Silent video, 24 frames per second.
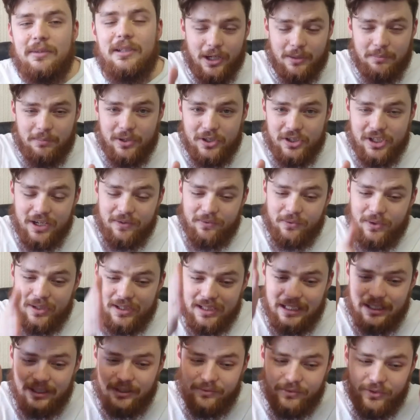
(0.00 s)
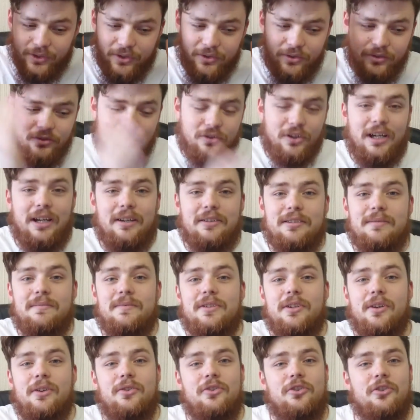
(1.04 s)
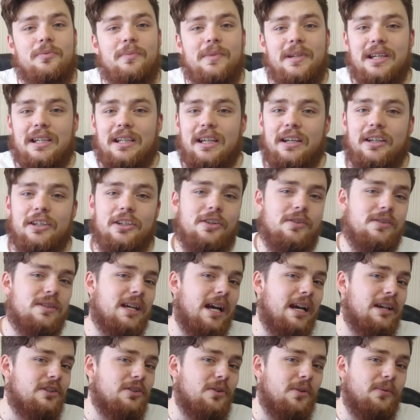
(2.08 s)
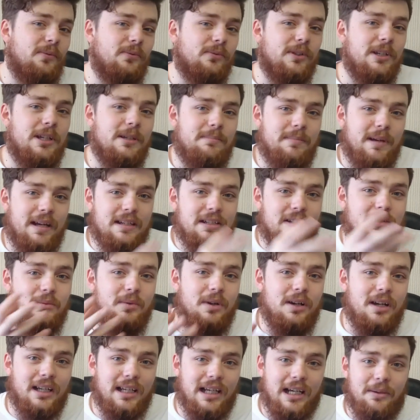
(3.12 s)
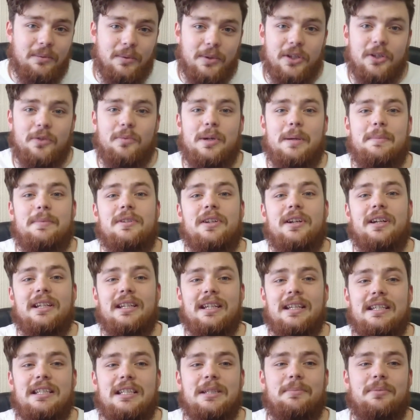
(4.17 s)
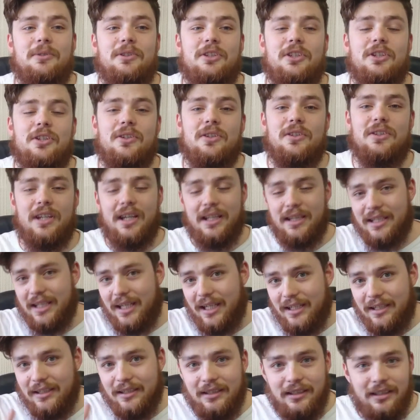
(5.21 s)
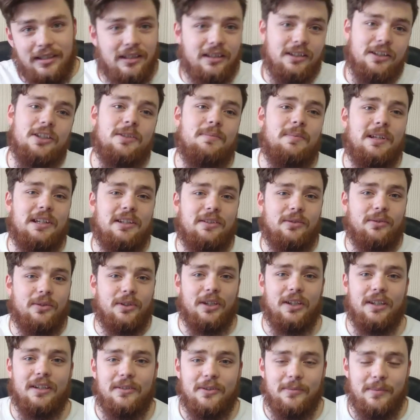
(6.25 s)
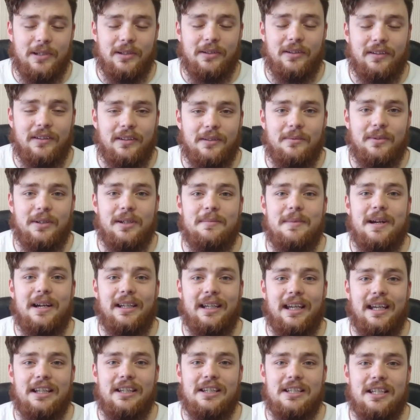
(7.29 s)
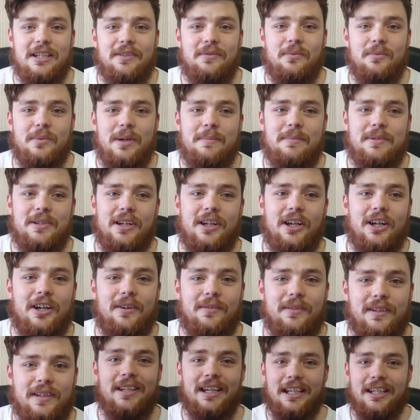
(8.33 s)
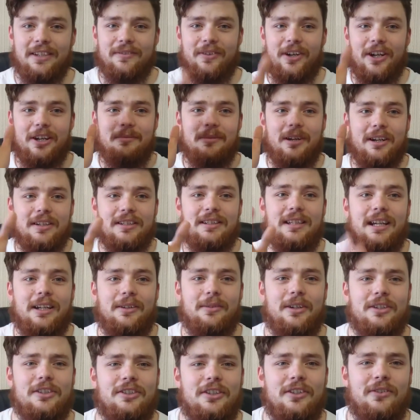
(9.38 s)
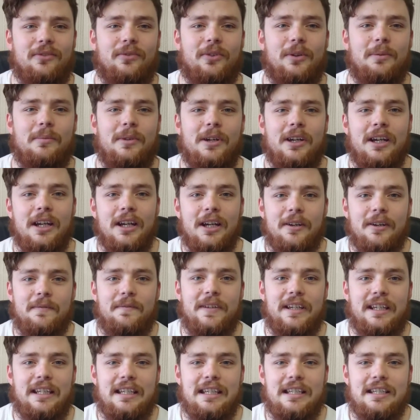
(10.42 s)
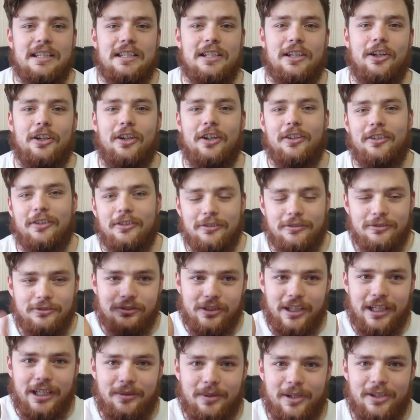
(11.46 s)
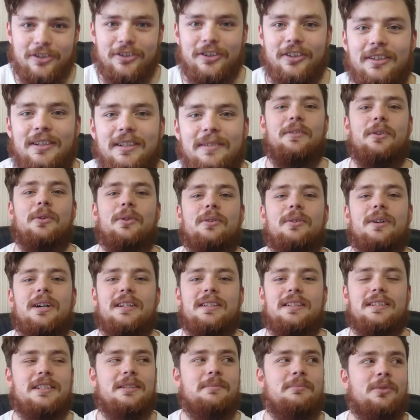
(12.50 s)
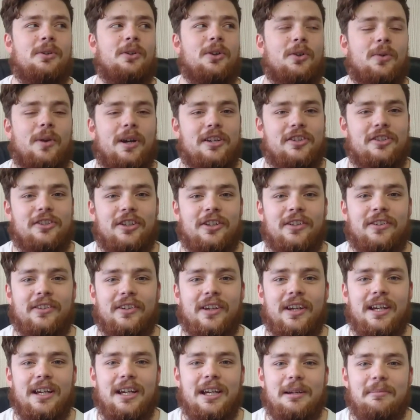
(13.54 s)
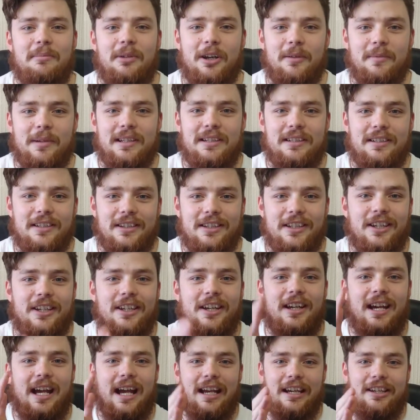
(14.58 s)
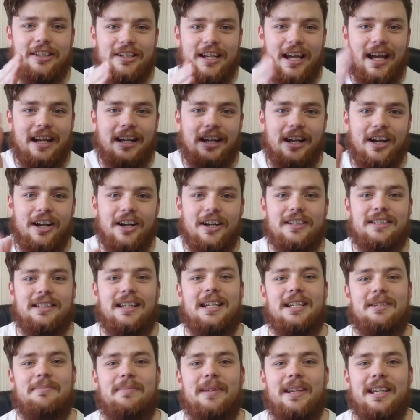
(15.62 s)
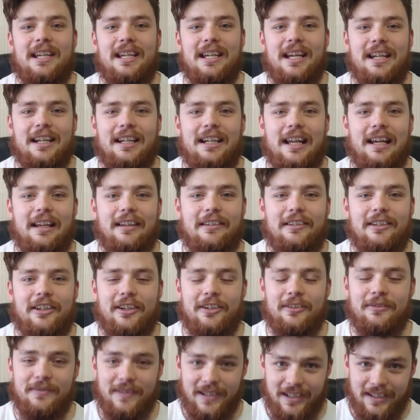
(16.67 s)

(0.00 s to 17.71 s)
I push everyone down the route, try out some social media, use that as your free bed to work out what your website needs to produce, and then speak to someone about getting yourself a website up. Thank you very much. That question's from Vicky Scott. Great question. If you want to ask some more questions, put them into the hashtag AskSB and let us know.